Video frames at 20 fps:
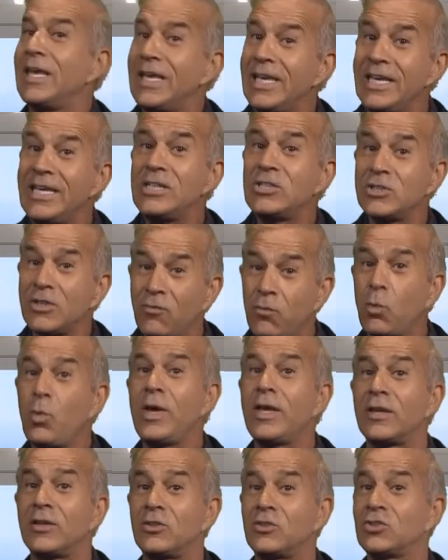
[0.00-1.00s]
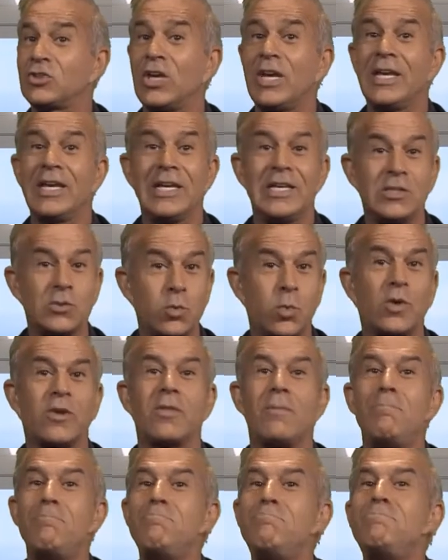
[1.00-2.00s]
each of which is
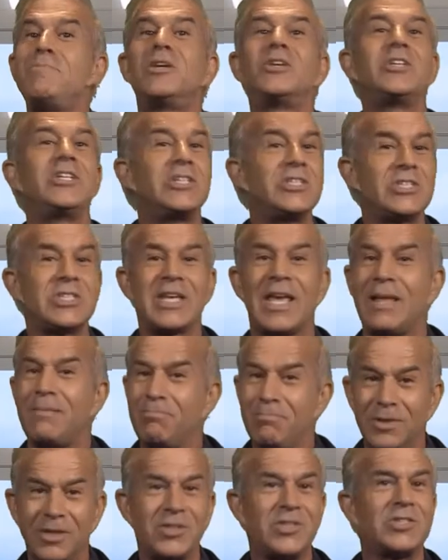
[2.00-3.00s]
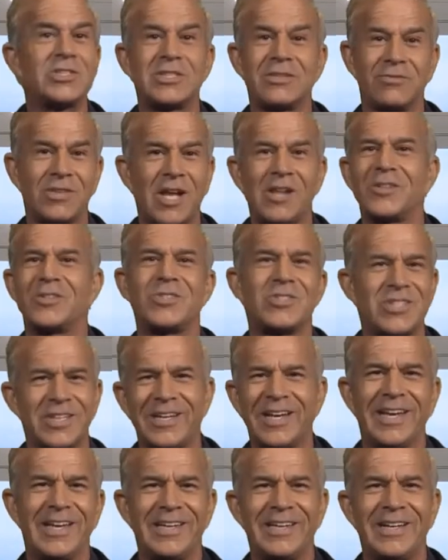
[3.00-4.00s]
worth millions and millions of dollars
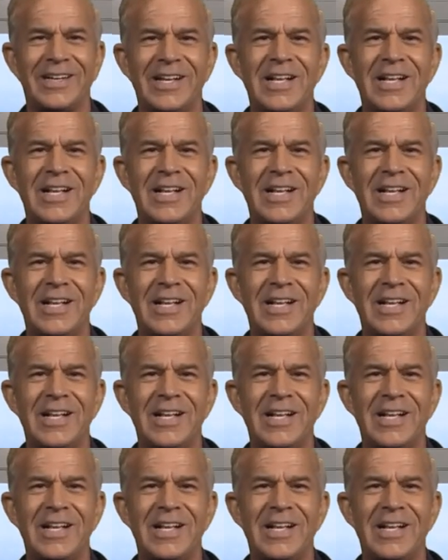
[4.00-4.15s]
today,